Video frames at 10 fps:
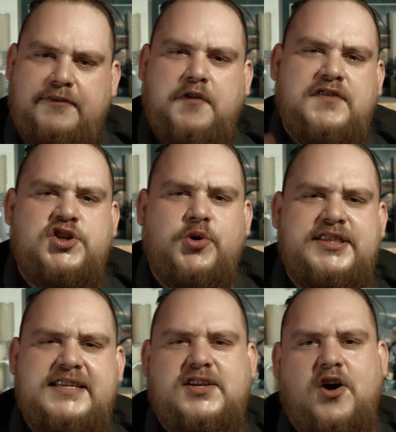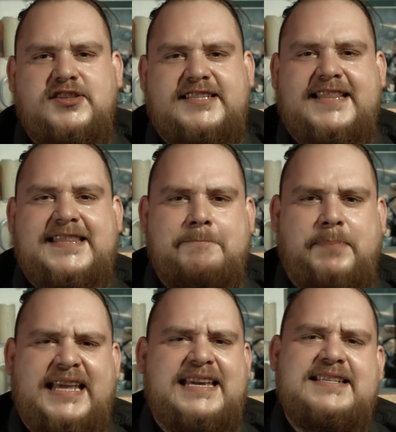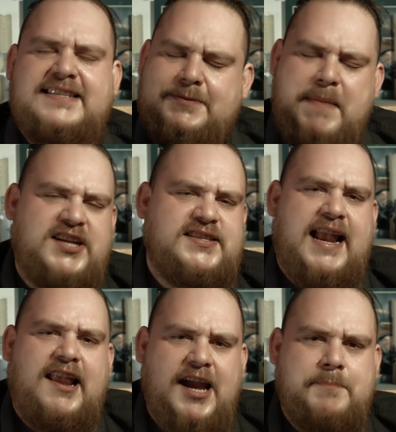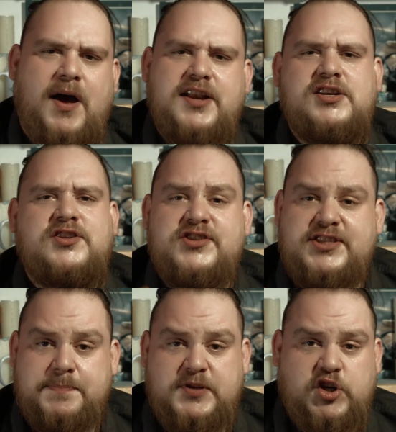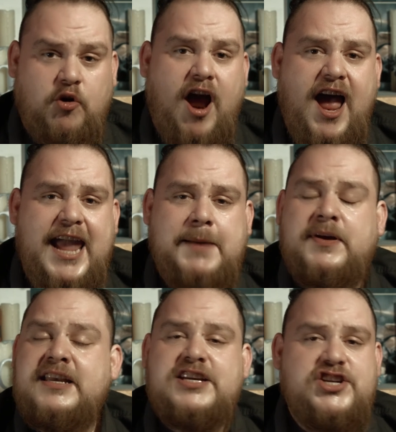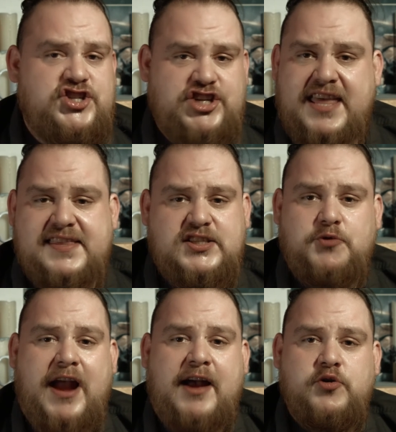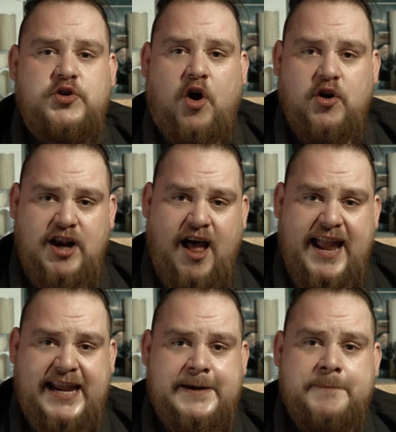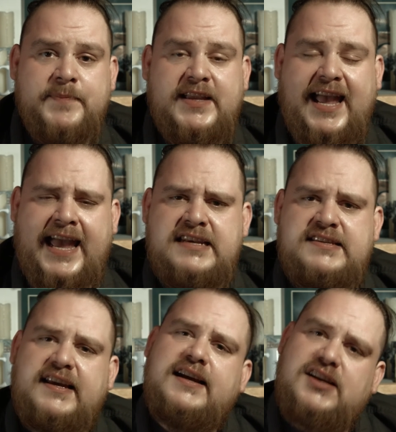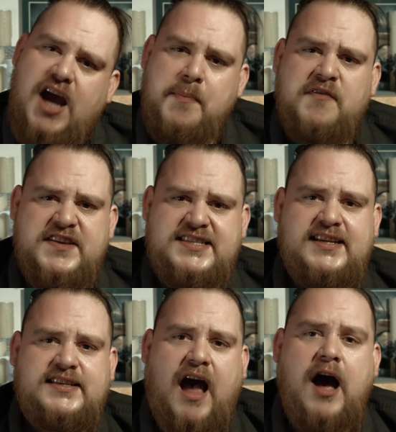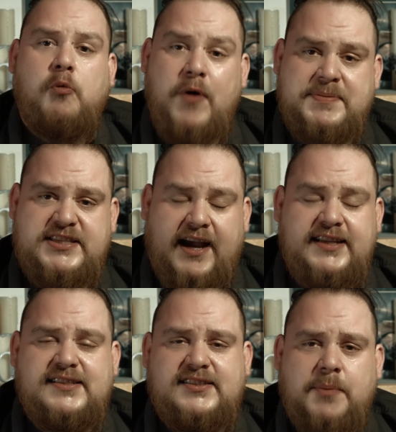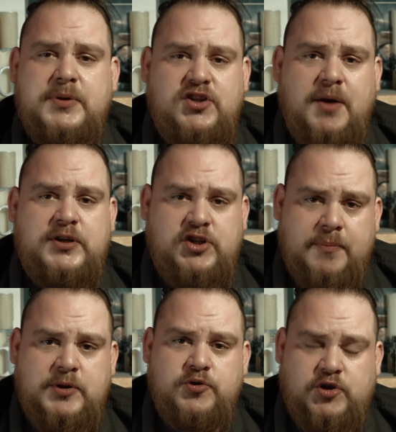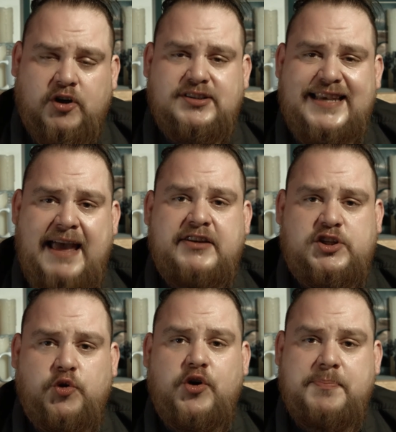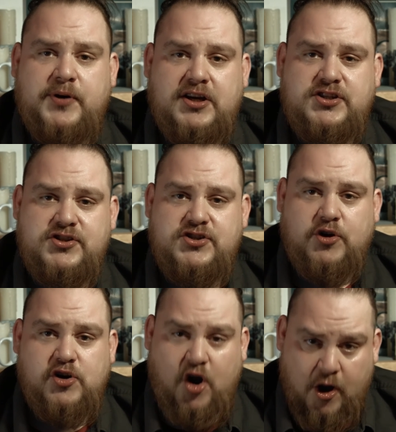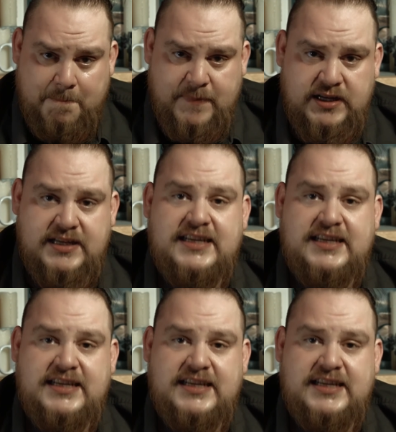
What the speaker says: If you've enjoyed this content, then please smash that like button, subscribe, share this around online, and come and visit our website, www.lavictoriaproductions.com,